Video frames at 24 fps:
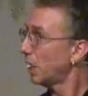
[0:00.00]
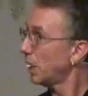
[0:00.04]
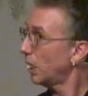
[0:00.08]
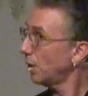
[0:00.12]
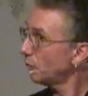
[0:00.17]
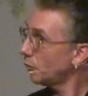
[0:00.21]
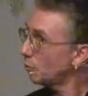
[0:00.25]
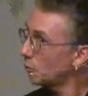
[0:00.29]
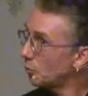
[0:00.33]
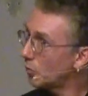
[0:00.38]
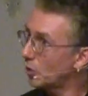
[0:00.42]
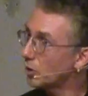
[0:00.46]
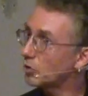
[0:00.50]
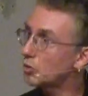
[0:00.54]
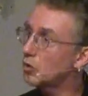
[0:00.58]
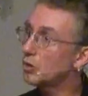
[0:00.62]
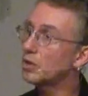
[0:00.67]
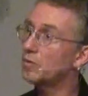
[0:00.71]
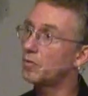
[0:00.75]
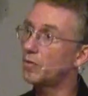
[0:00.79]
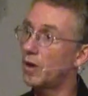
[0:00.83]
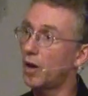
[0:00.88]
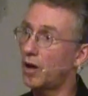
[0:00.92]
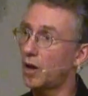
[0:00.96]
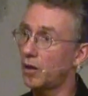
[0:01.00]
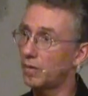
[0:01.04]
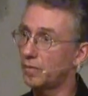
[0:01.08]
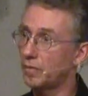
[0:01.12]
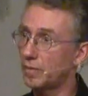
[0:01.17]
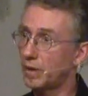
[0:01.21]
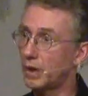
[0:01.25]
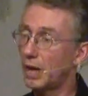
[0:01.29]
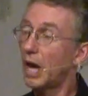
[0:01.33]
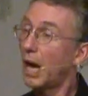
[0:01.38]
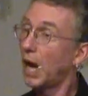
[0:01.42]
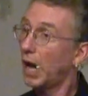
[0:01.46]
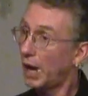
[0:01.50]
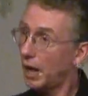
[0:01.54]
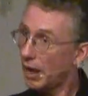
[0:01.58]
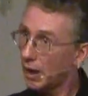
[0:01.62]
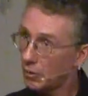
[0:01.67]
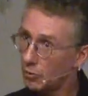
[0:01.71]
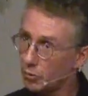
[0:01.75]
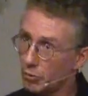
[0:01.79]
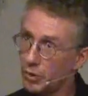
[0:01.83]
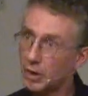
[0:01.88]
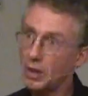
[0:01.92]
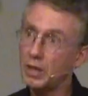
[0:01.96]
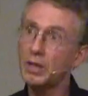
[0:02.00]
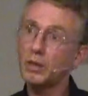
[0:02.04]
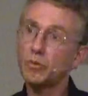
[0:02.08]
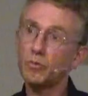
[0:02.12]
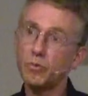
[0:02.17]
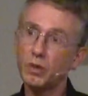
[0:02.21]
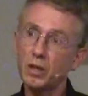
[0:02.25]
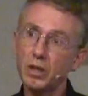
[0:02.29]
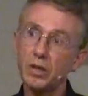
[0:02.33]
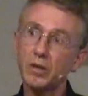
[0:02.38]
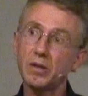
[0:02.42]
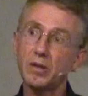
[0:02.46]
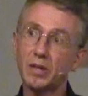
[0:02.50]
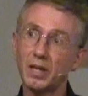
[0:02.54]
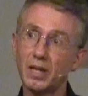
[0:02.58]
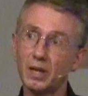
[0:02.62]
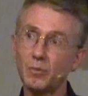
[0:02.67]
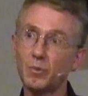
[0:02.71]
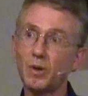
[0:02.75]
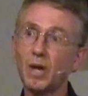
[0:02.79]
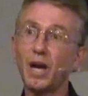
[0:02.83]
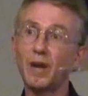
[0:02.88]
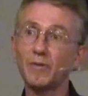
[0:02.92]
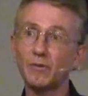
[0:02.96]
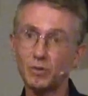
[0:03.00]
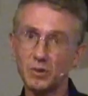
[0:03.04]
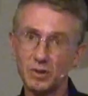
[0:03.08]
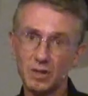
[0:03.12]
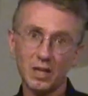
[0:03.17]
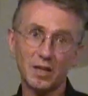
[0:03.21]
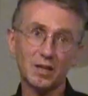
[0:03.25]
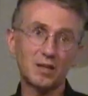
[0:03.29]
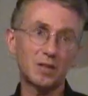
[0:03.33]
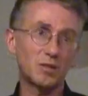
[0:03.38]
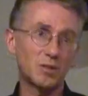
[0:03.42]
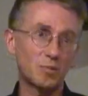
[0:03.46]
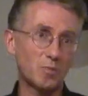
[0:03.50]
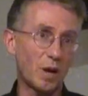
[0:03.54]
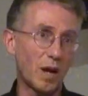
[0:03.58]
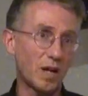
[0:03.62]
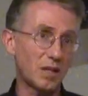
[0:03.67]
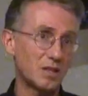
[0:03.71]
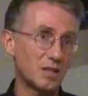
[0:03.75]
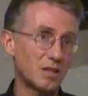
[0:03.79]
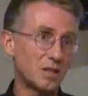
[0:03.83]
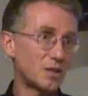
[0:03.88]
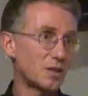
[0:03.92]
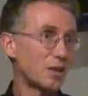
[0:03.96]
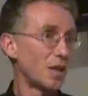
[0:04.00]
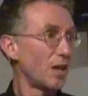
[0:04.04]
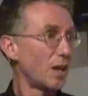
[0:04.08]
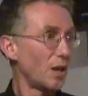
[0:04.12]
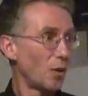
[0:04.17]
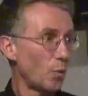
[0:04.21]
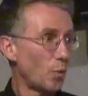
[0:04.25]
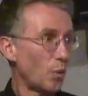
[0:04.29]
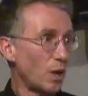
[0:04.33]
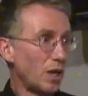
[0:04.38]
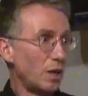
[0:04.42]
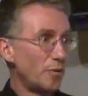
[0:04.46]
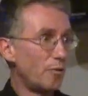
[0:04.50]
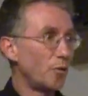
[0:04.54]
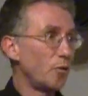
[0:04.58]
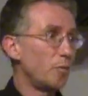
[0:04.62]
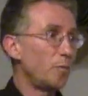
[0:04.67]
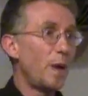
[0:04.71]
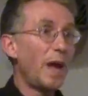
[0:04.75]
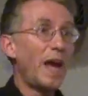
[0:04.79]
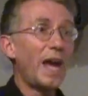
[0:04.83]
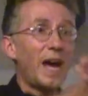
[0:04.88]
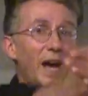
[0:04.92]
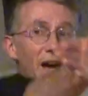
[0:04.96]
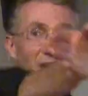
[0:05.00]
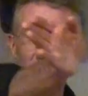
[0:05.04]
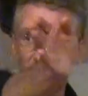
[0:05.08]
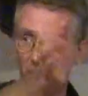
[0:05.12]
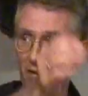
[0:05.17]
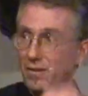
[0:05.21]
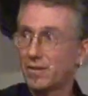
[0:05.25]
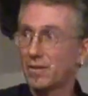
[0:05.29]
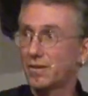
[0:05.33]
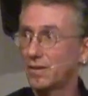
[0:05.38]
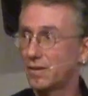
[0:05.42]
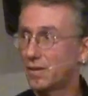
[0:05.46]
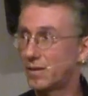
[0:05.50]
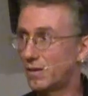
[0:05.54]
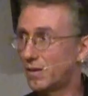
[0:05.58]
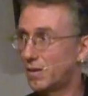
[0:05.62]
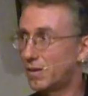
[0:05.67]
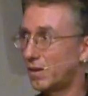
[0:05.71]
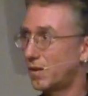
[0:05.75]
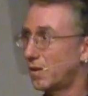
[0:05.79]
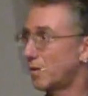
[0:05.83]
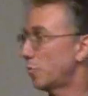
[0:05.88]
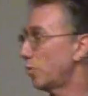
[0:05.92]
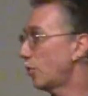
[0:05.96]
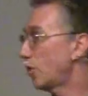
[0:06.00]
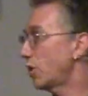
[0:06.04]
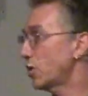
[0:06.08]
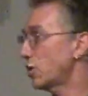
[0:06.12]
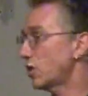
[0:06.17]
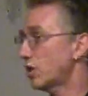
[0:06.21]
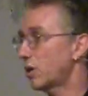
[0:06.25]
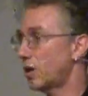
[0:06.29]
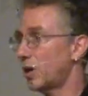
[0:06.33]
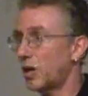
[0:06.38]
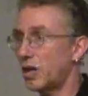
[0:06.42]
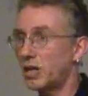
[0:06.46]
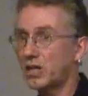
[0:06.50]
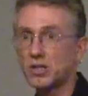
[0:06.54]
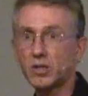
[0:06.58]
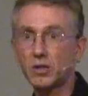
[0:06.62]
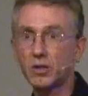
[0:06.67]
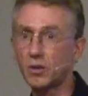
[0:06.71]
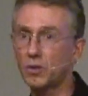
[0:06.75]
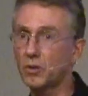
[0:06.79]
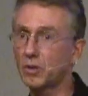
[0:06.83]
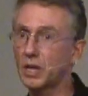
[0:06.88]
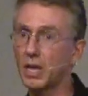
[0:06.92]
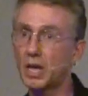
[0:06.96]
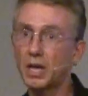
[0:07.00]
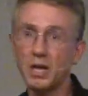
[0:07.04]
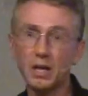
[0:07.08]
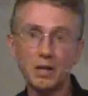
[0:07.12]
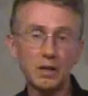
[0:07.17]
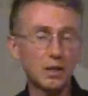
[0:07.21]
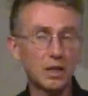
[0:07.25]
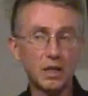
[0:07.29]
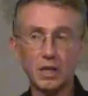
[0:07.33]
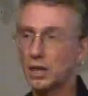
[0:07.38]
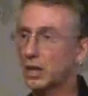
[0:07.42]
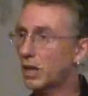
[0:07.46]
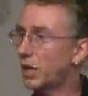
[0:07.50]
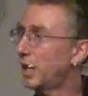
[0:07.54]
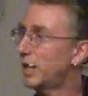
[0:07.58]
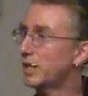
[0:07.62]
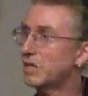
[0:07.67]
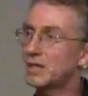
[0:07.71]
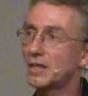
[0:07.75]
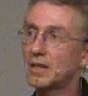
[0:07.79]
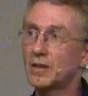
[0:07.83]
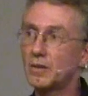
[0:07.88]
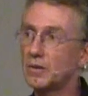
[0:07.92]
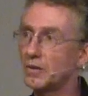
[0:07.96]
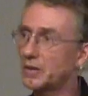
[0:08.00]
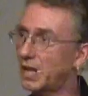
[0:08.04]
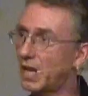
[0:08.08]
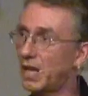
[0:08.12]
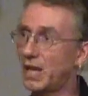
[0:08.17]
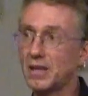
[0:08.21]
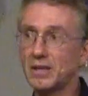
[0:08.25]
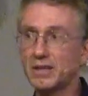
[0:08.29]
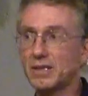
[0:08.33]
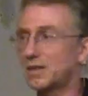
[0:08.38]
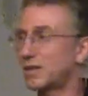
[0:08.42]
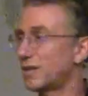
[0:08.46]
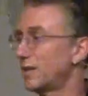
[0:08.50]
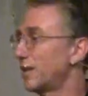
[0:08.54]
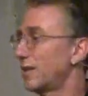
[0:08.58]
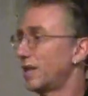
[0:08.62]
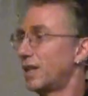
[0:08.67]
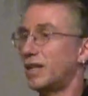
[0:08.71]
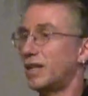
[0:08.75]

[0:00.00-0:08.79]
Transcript: If we want to evolve, I really, really think we have to take this practice. Whatever path, martial arts, yoga, classical dance,